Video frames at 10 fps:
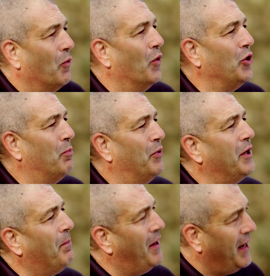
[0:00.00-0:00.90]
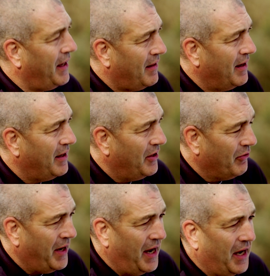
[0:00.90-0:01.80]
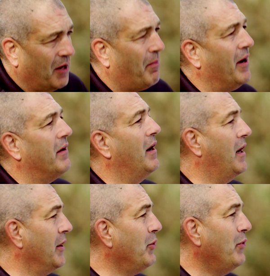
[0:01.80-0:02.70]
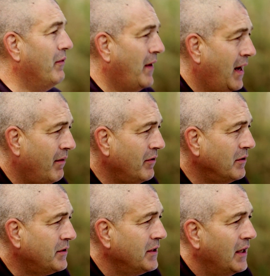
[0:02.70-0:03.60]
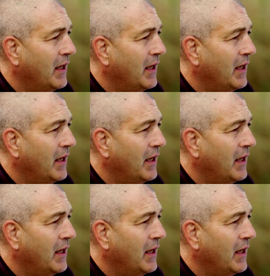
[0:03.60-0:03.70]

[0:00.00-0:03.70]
When you put a Python in your hand compared to other revolvers,